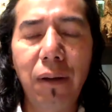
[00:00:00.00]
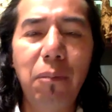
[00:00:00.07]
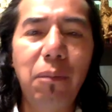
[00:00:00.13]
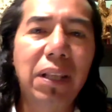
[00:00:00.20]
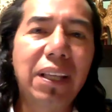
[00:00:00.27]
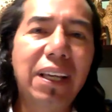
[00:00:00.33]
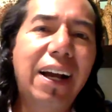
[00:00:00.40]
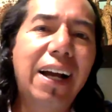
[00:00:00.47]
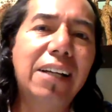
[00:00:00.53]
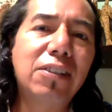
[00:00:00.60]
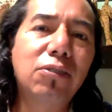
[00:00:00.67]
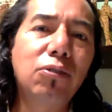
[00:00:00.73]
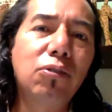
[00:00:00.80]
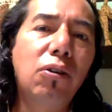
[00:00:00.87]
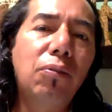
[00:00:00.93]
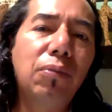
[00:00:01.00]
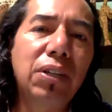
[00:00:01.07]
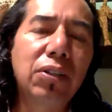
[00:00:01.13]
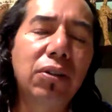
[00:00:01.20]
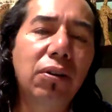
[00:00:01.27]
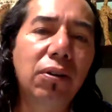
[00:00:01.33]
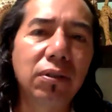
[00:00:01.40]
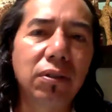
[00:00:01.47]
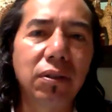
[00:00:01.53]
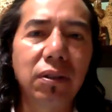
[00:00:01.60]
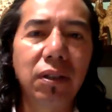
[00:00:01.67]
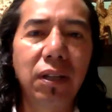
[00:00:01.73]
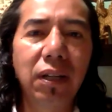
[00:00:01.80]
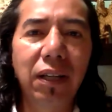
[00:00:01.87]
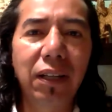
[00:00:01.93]
But it has to go beyond
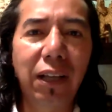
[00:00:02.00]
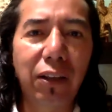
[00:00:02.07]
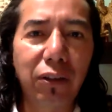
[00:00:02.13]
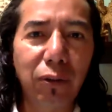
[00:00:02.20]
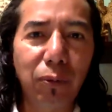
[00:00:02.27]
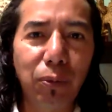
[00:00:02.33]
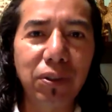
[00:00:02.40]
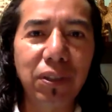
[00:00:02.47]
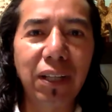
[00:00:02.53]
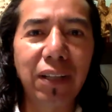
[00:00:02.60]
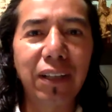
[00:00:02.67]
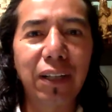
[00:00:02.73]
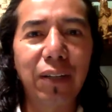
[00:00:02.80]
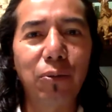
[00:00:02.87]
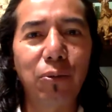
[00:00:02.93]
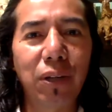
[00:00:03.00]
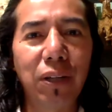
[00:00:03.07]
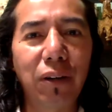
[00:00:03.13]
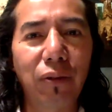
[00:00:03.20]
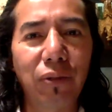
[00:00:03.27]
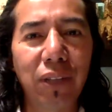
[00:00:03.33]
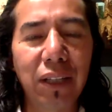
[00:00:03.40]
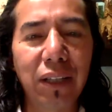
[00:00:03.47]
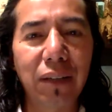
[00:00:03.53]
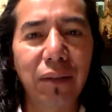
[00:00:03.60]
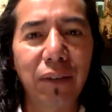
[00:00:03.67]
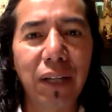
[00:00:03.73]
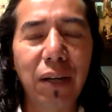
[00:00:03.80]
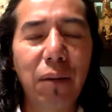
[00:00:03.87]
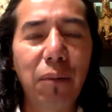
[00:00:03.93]
the anthropocentric way of thinking,
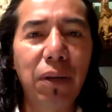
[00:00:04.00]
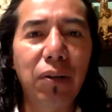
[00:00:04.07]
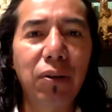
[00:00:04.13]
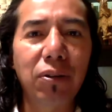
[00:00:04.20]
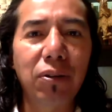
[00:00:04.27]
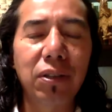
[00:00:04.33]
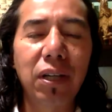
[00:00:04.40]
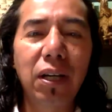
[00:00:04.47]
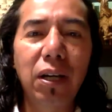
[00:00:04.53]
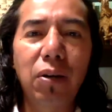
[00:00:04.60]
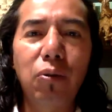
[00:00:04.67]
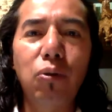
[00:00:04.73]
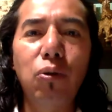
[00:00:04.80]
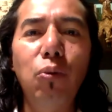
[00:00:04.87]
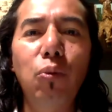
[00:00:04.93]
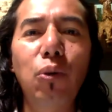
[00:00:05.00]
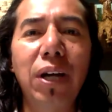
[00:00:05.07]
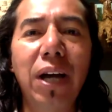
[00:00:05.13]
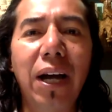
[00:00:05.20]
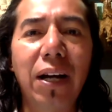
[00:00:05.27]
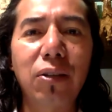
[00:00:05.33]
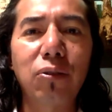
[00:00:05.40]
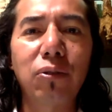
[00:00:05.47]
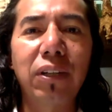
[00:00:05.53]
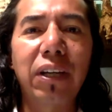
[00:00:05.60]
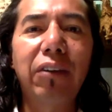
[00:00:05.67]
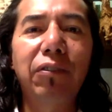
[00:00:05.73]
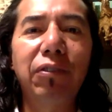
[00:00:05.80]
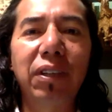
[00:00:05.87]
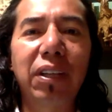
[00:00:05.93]
because who we are to
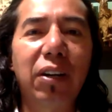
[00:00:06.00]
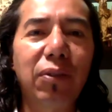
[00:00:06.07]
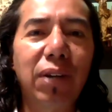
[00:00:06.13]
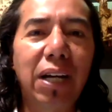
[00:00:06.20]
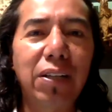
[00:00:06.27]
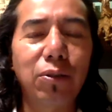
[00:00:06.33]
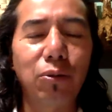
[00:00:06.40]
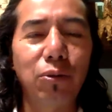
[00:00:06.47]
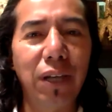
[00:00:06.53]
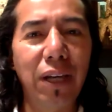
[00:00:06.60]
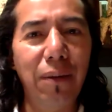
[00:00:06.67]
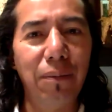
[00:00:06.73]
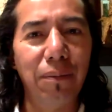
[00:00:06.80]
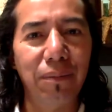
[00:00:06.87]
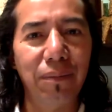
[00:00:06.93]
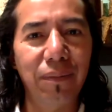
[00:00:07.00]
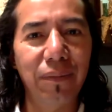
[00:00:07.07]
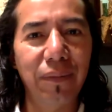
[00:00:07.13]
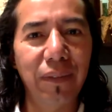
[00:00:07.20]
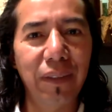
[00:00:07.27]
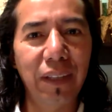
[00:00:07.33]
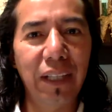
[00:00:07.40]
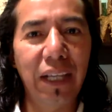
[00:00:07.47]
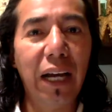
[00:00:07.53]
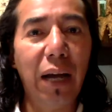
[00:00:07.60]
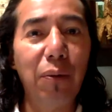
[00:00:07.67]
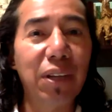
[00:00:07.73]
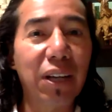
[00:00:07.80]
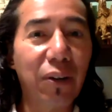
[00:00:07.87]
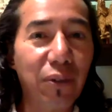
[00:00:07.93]
give the rights to them. They
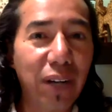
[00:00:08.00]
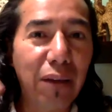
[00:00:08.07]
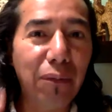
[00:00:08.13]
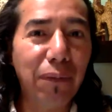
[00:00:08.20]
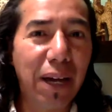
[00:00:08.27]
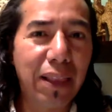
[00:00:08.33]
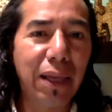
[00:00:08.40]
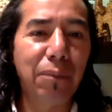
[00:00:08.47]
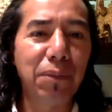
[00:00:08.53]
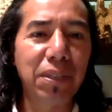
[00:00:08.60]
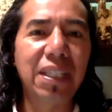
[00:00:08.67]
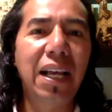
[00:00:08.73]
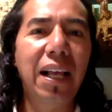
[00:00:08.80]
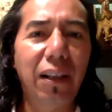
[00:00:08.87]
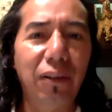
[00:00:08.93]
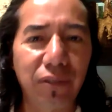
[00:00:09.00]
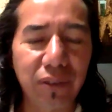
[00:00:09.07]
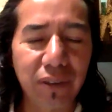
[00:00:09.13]
have the right by themselves.